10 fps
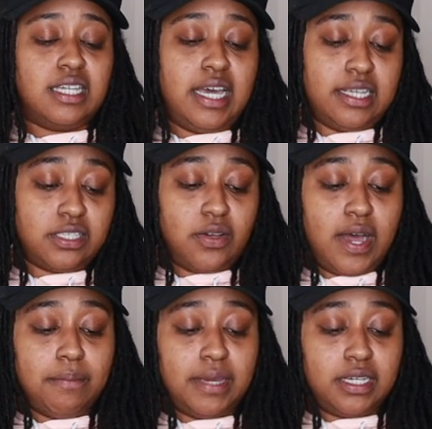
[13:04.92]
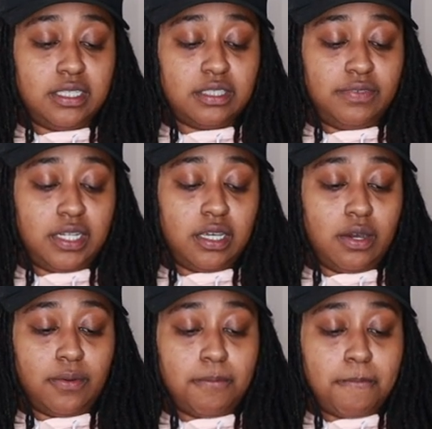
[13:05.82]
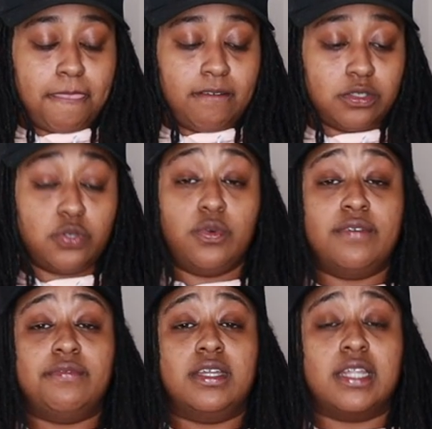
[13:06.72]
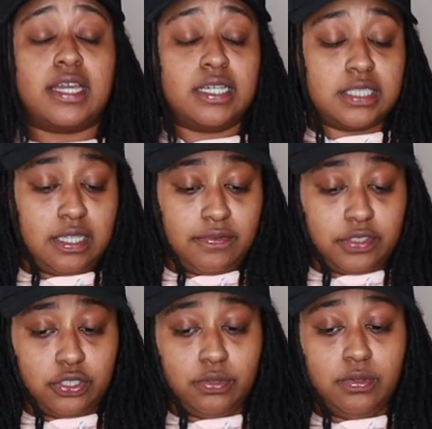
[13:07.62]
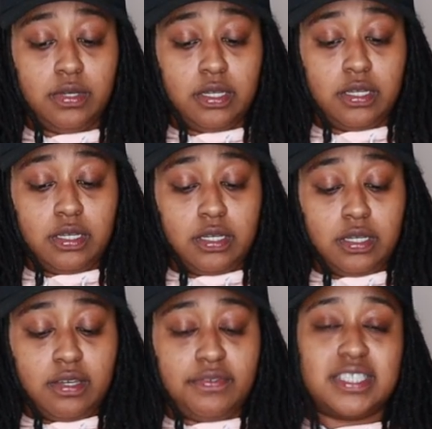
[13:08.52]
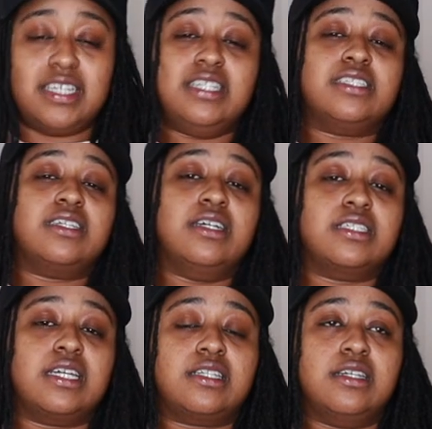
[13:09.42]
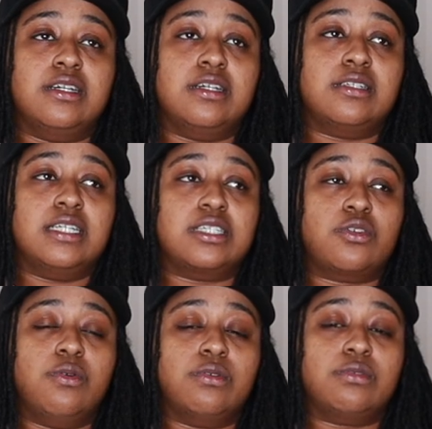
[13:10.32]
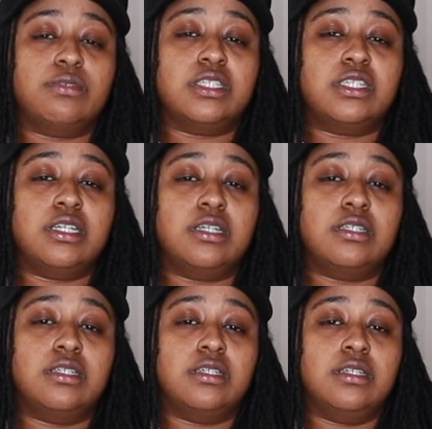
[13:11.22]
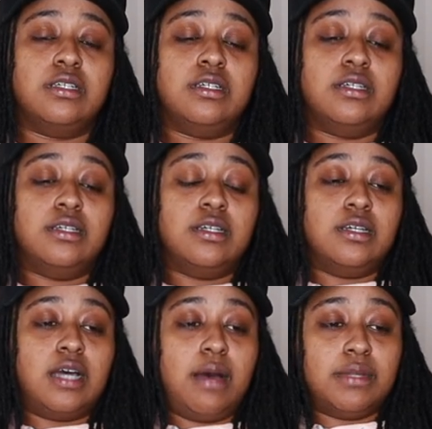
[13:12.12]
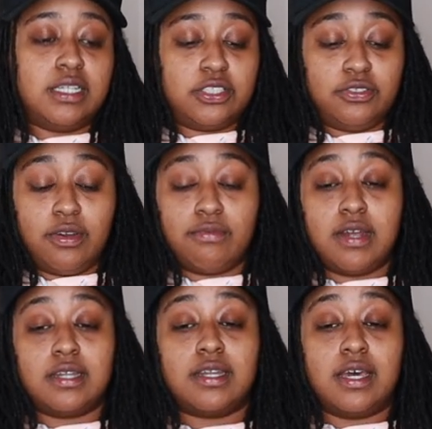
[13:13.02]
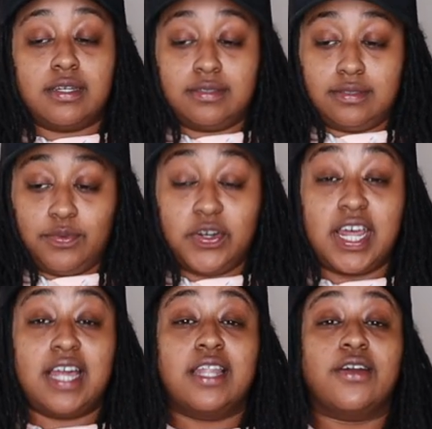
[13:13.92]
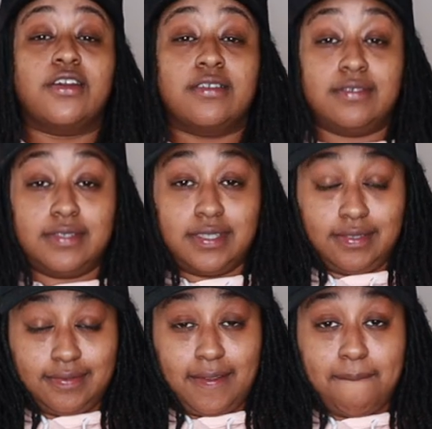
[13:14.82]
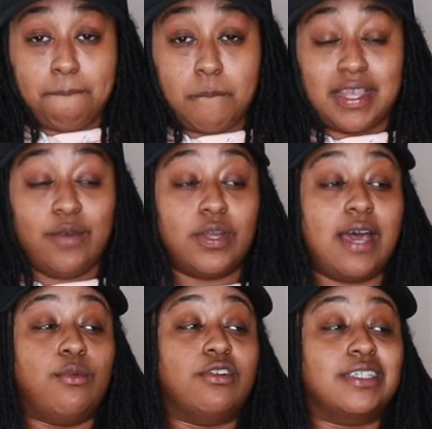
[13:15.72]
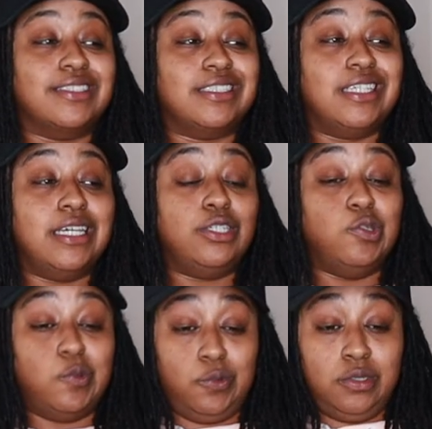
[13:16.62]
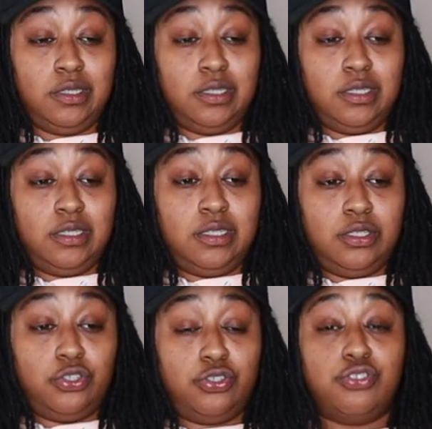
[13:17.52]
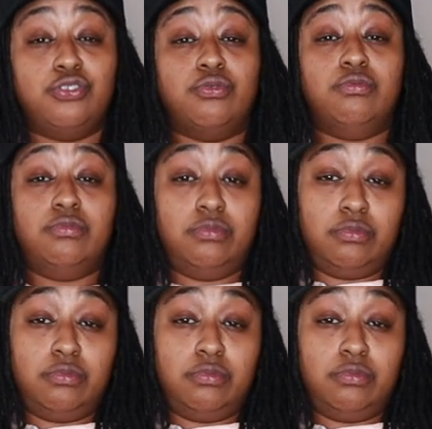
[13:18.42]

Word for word: task. So I'm making this video to one vent, like I said, for two. If it's any studs out there that's going through this shit, I'm going to let you know right now what I learned and what I will continue to do